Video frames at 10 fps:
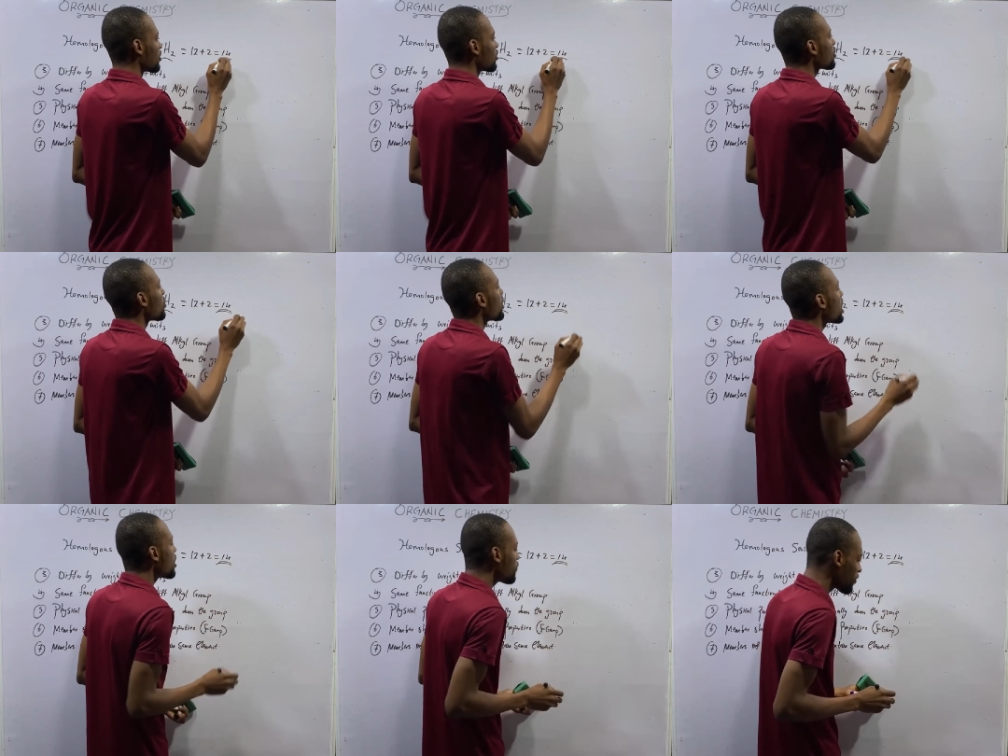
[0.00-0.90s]
So
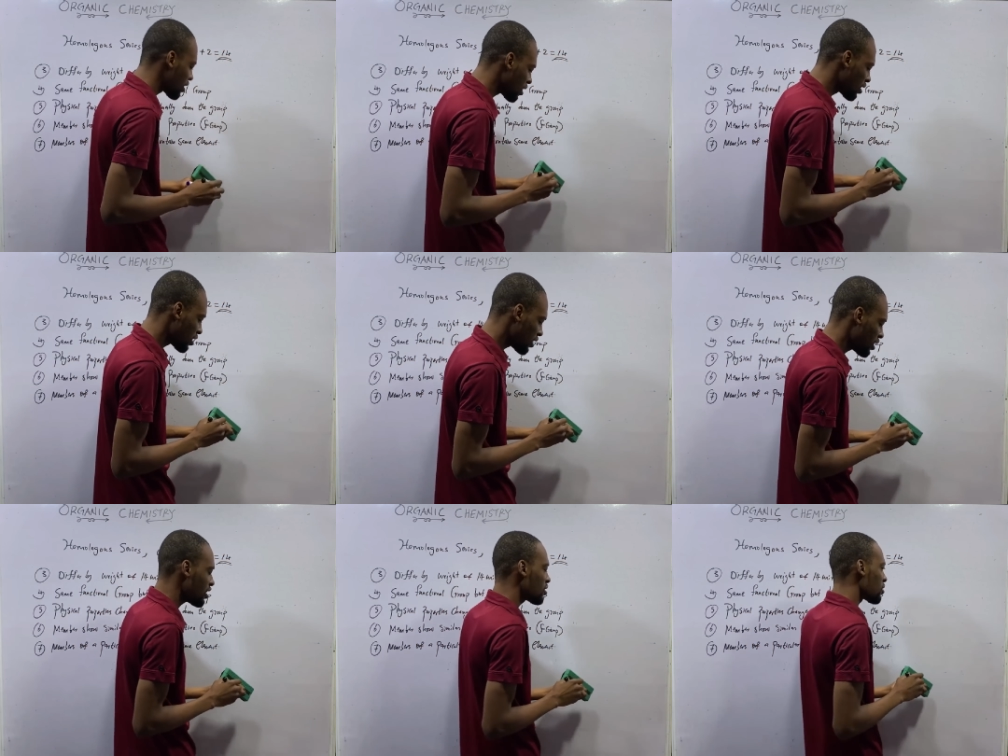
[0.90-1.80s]
if
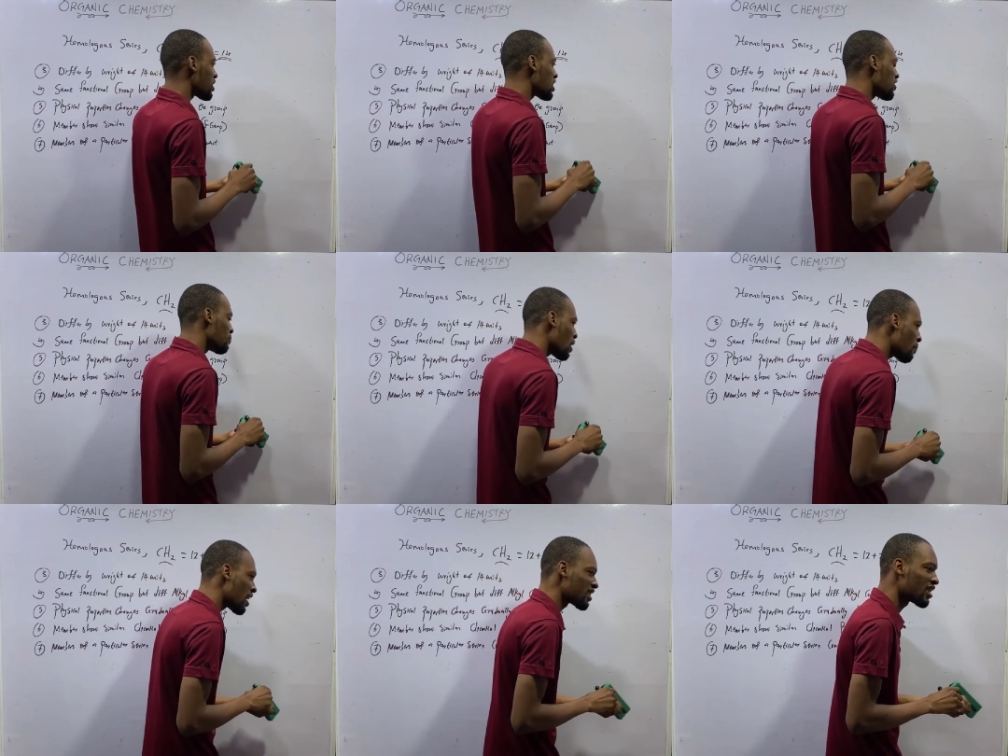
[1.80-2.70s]
each successive
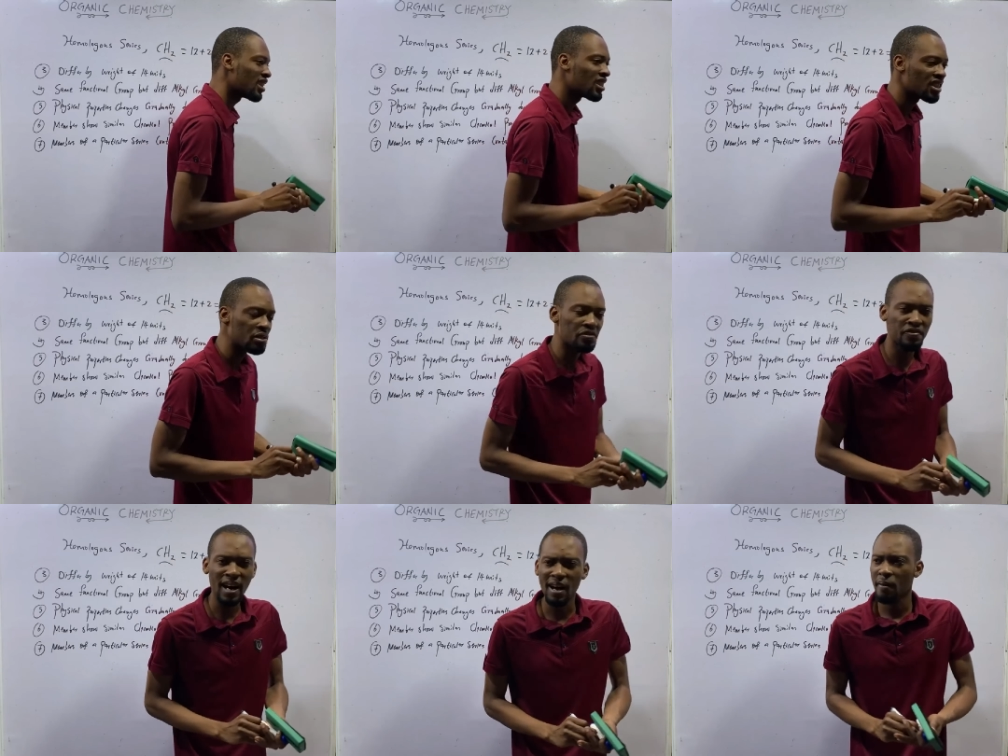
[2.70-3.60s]
members
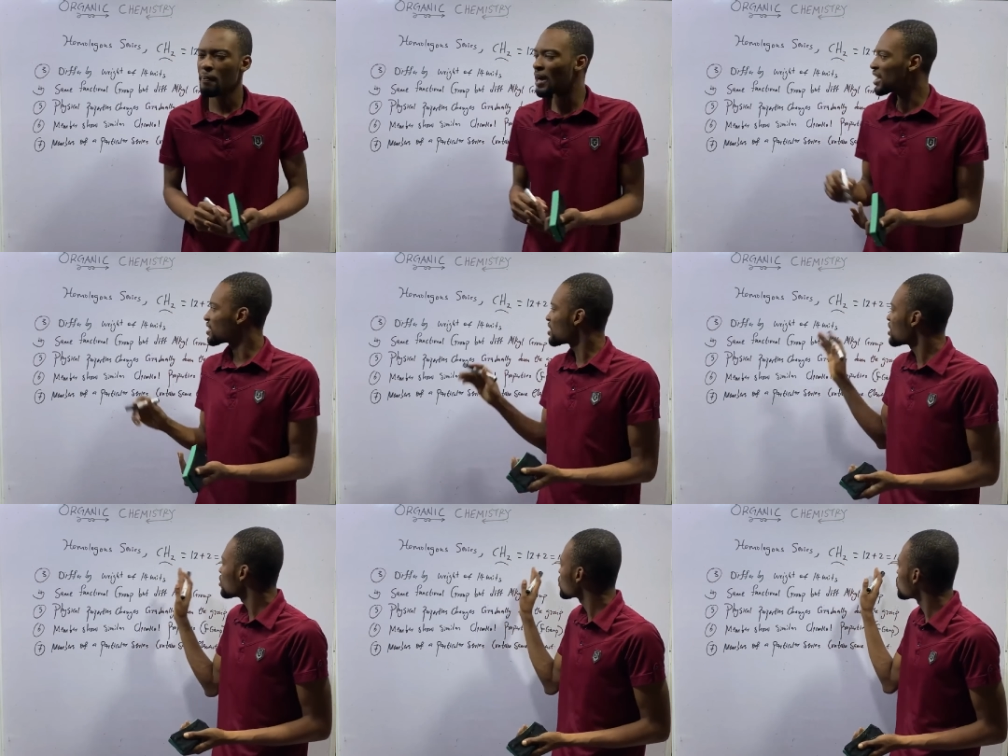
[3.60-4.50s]
differ by
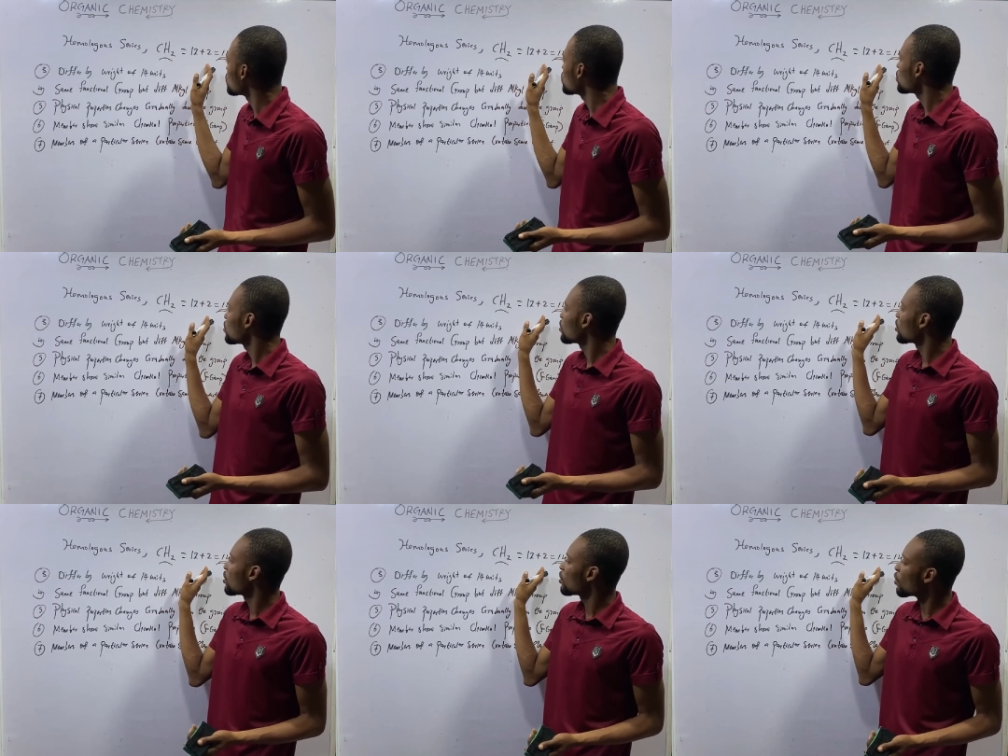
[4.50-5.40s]
C H two
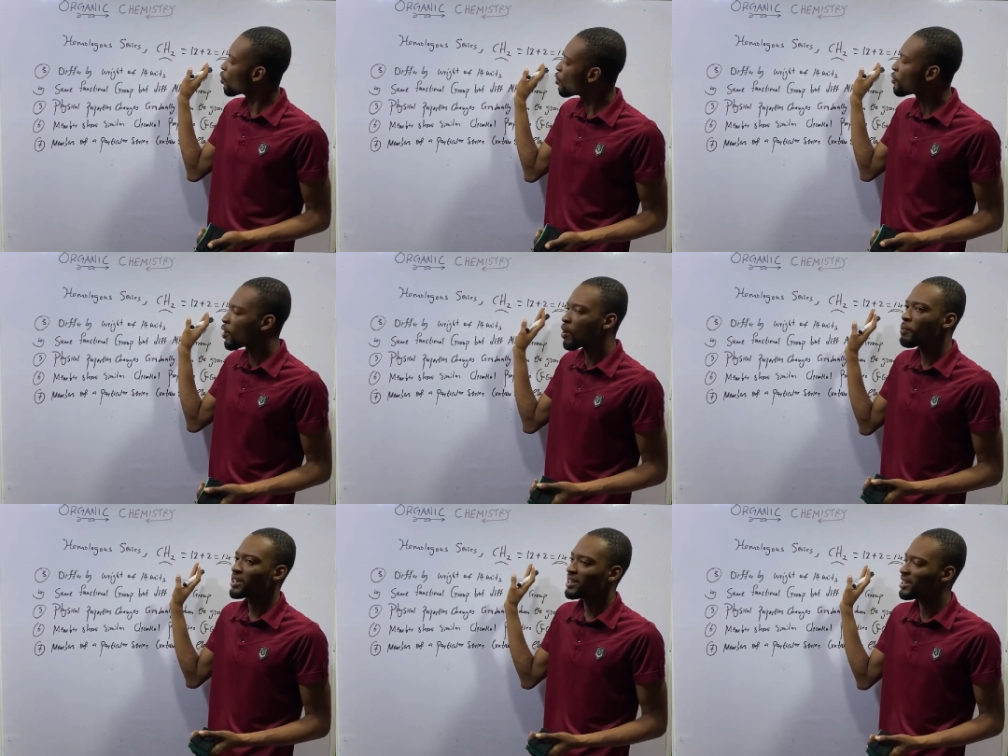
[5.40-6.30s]
group or
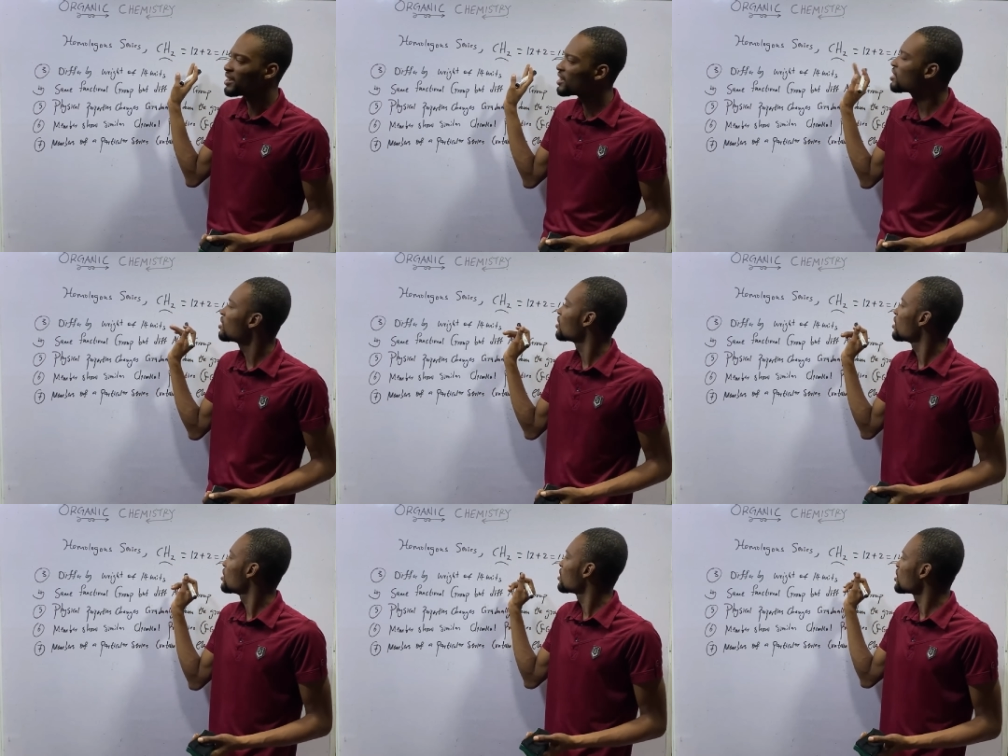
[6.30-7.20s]
methylene,
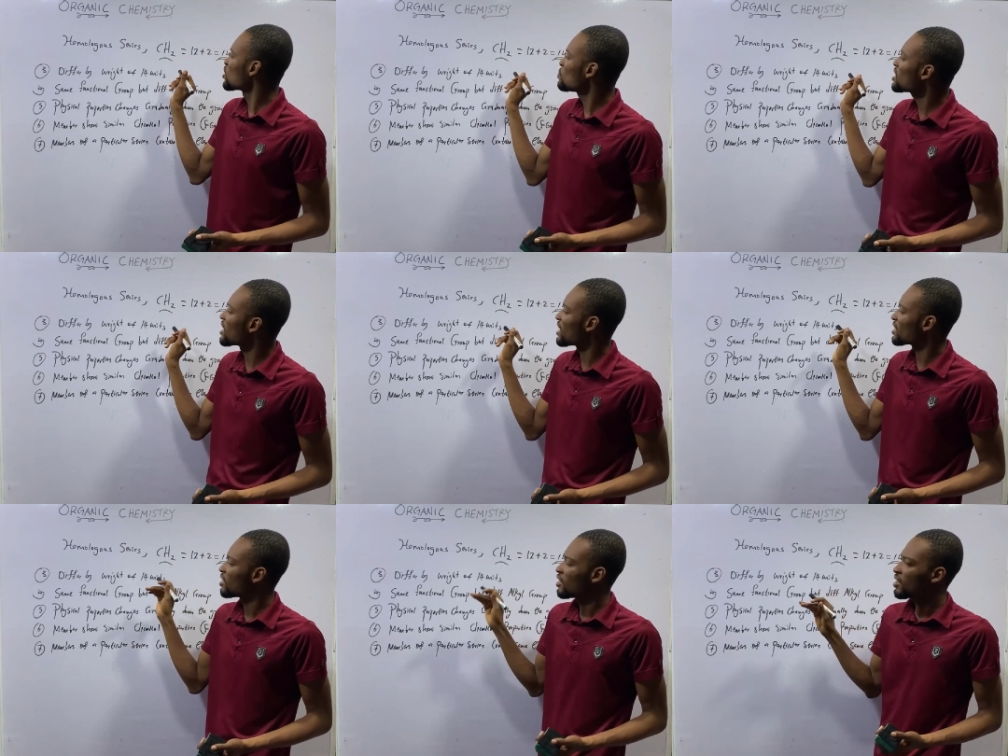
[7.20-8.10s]
it means that
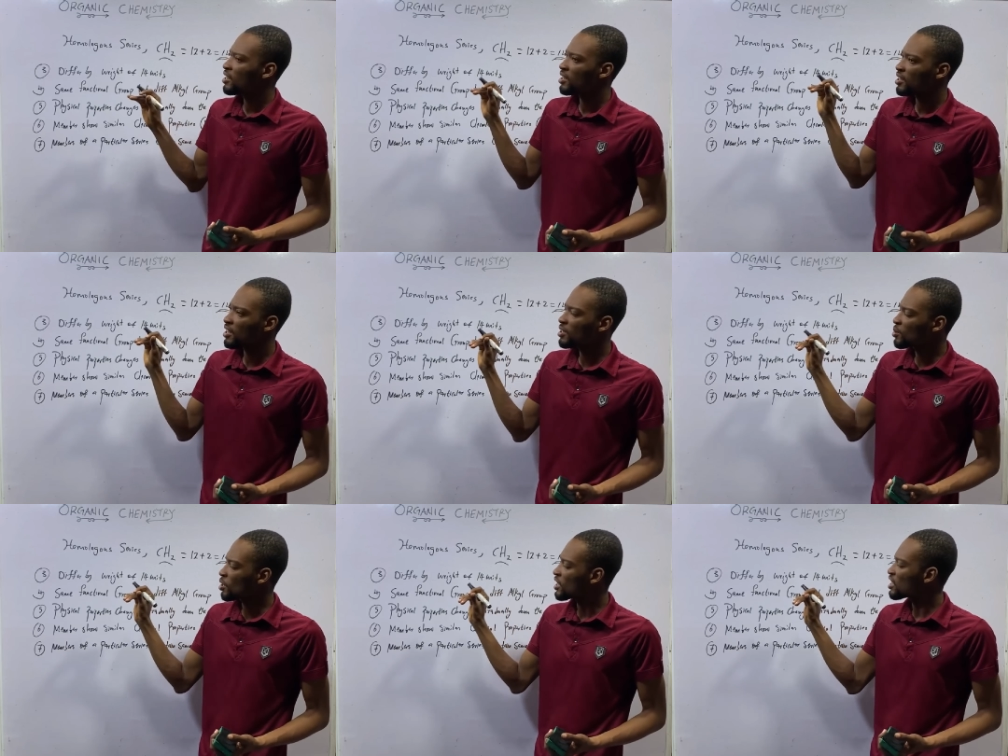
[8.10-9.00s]
each
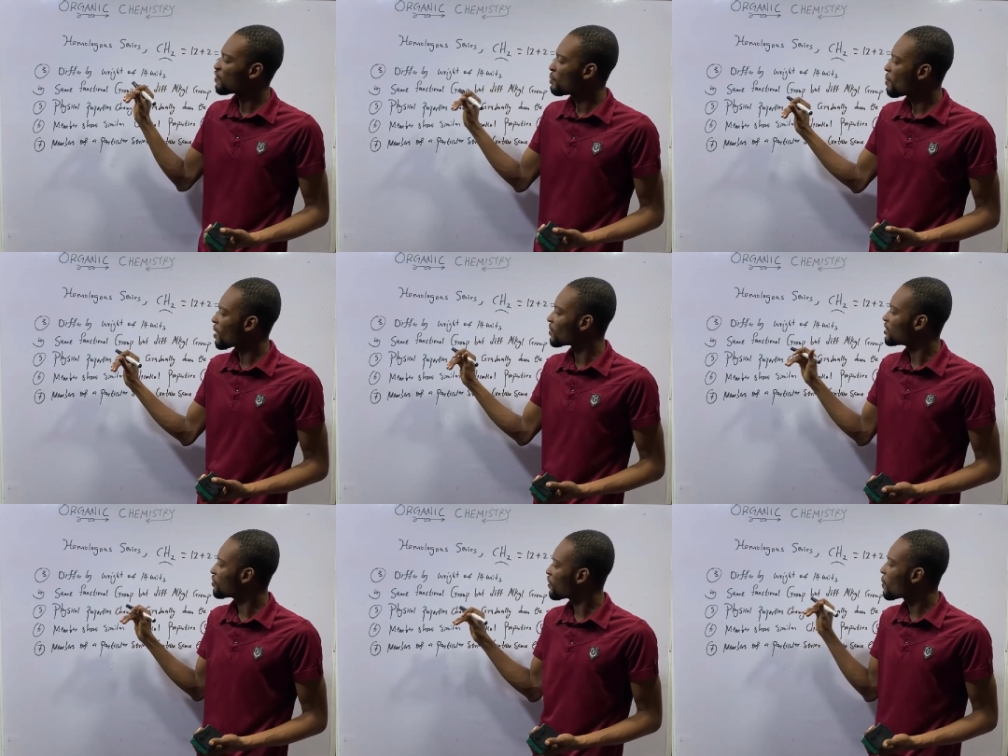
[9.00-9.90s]
successive member
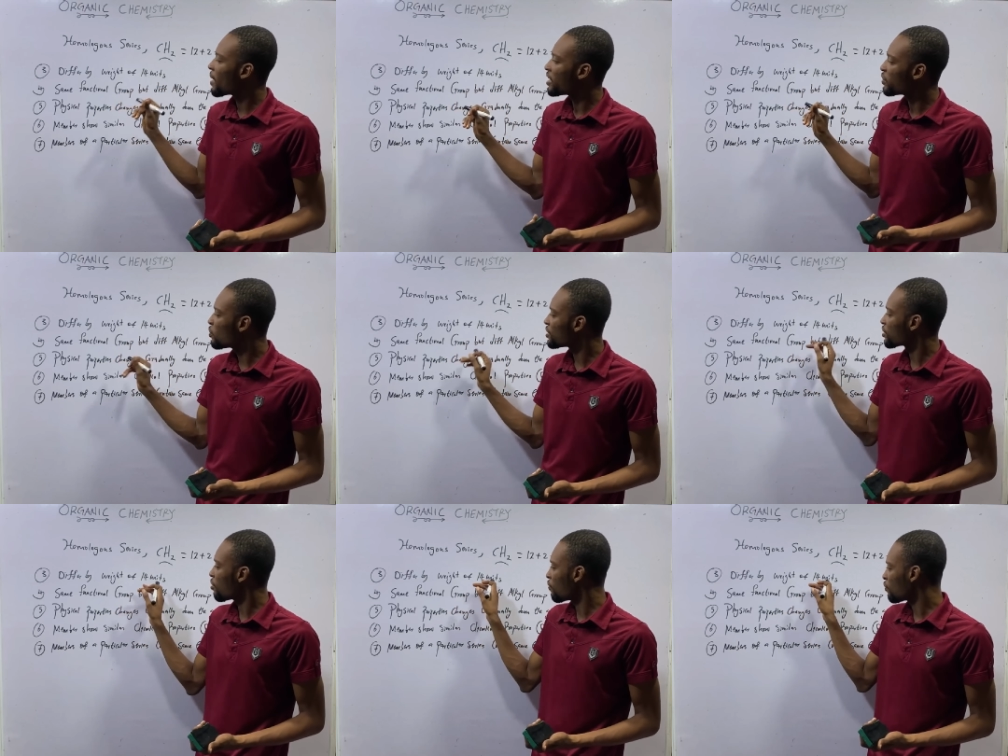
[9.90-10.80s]
differ by a weight
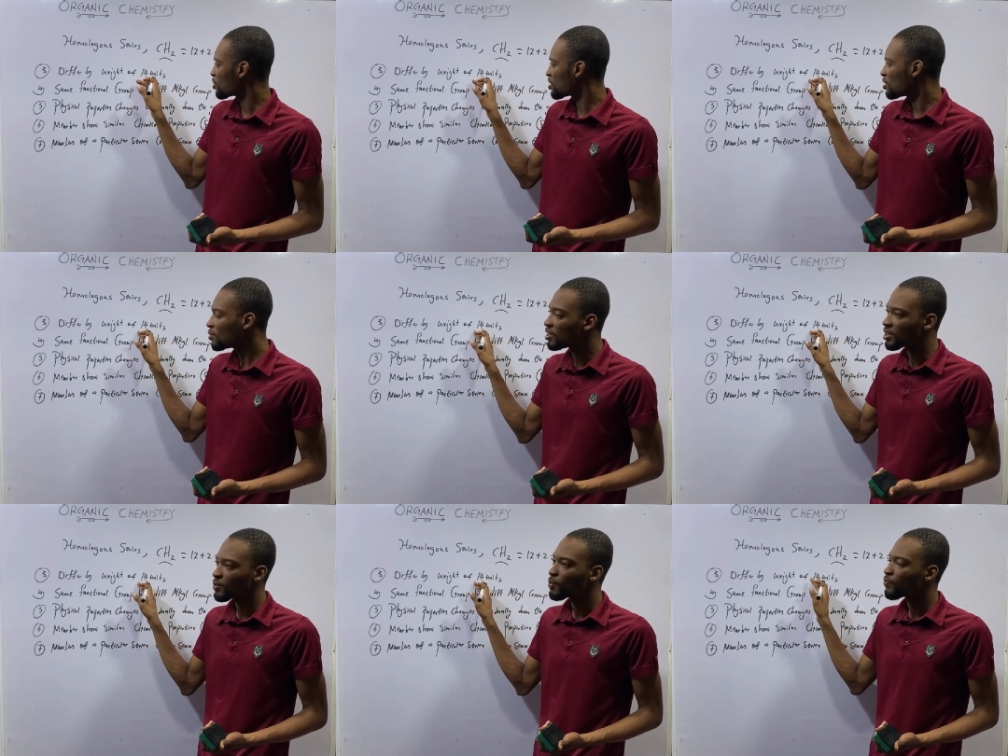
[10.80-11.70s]
of fourteen units.